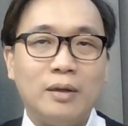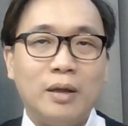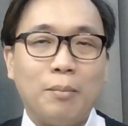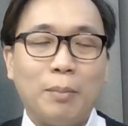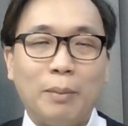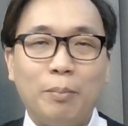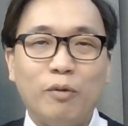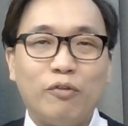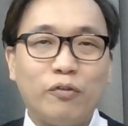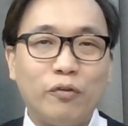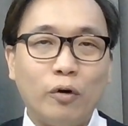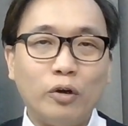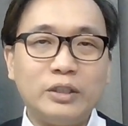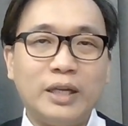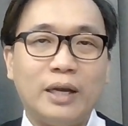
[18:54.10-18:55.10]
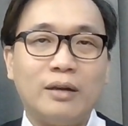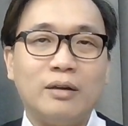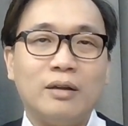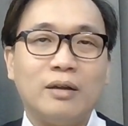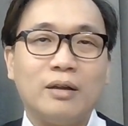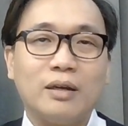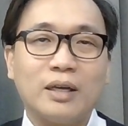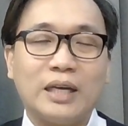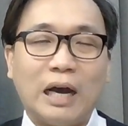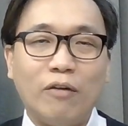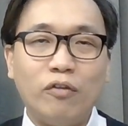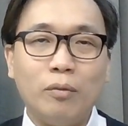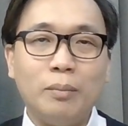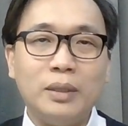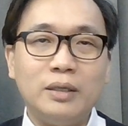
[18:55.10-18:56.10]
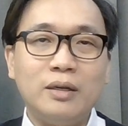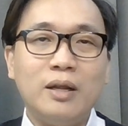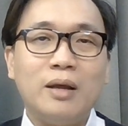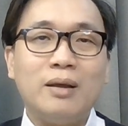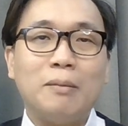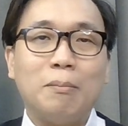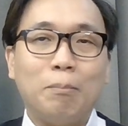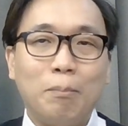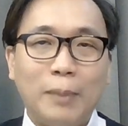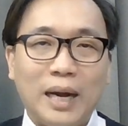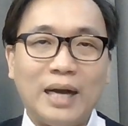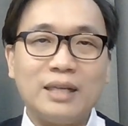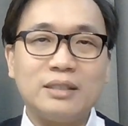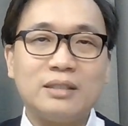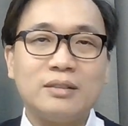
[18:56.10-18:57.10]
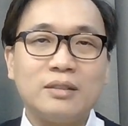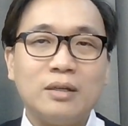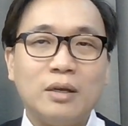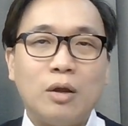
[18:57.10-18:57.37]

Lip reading: But before that, government must